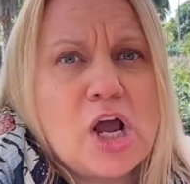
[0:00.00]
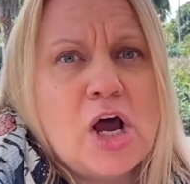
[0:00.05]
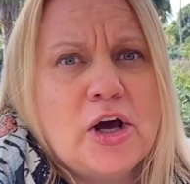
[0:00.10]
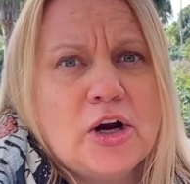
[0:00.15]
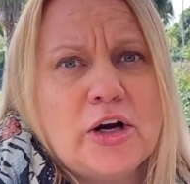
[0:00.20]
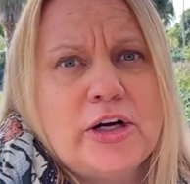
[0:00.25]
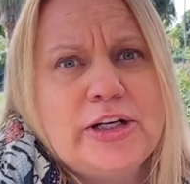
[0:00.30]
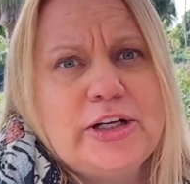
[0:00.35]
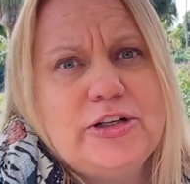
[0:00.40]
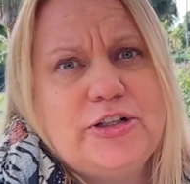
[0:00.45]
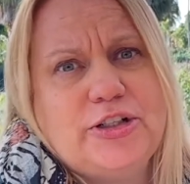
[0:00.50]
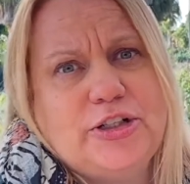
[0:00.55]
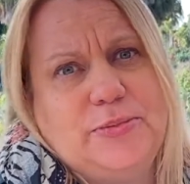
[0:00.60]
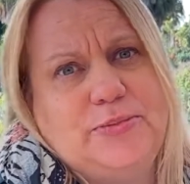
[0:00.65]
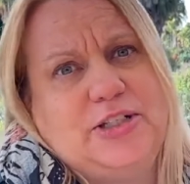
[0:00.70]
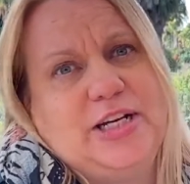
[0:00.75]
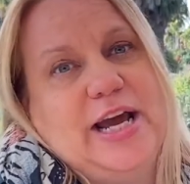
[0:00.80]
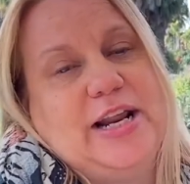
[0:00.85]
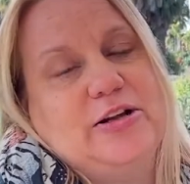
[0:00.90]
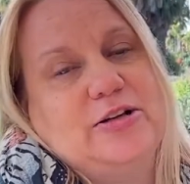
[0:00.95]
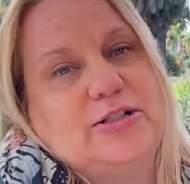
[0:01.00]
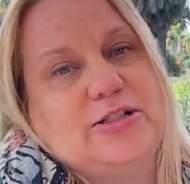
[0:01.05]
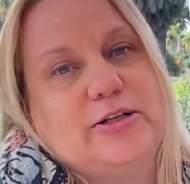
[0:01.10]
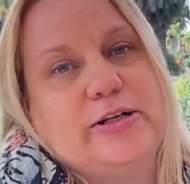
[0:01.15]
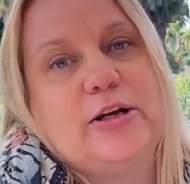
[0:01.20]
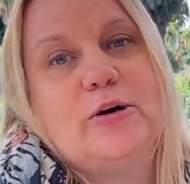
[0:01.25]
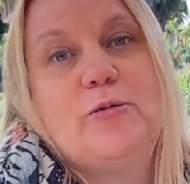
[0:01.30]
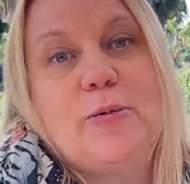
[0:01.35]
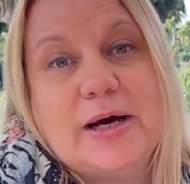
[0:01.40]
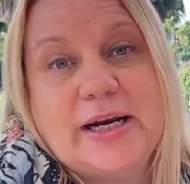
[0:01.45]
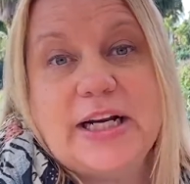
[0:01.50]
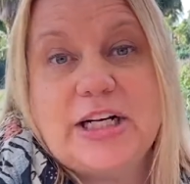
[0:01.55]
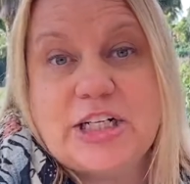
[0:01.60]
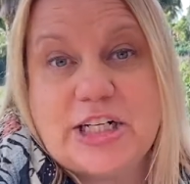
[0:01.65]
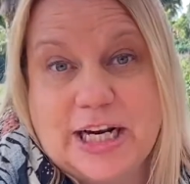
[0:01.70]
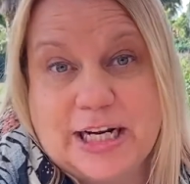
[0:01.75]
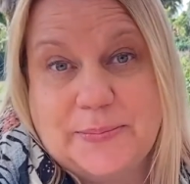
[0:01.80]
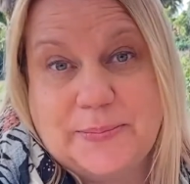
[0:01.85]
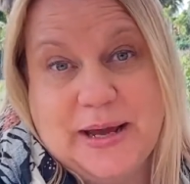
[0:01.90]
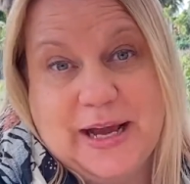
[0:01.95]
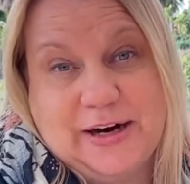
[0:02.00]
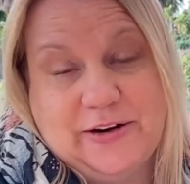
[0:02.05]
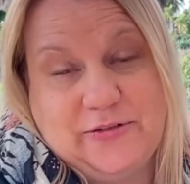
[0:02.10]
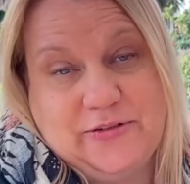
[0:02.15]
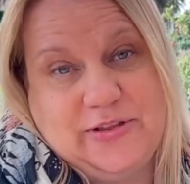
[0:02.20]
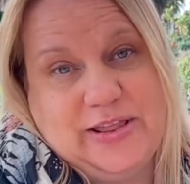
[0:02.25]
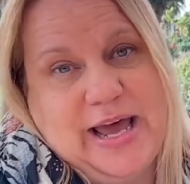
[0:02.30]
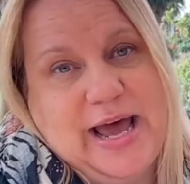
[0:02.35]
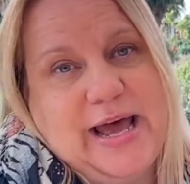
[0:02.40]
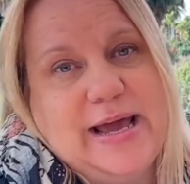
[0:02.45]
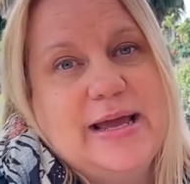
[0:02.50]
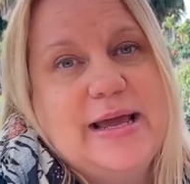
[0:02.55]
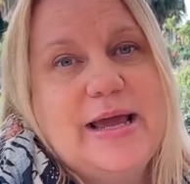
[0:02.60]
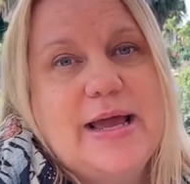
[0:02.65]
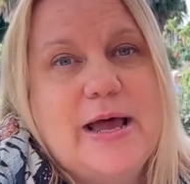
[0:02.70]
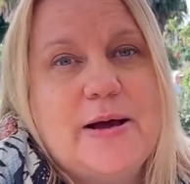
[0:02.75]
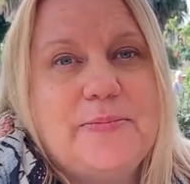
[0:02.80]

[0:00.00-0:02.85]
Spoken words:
on our YouTube channel, so you'll want to check back for that.